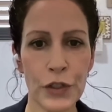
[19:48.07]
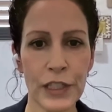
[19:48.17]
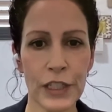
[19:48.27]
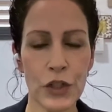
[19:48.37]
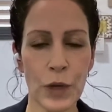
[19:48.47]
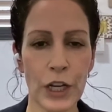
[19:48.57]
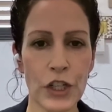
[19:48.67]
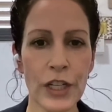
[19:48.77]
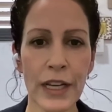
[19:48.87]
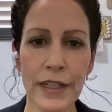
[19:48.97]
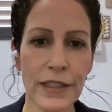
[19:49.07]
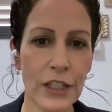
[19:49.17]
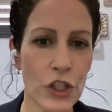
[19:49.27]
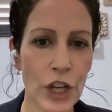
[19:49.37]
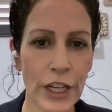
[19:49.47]
situation as
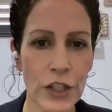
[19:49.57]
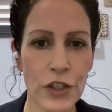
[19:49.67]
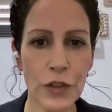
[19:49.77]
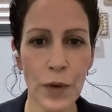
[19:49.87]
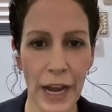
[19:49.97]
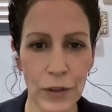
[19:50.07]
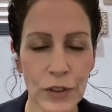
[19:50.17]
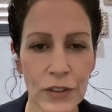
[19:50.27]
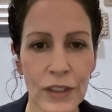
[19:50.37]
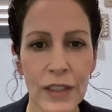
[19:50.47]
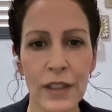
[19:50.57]
they change the route.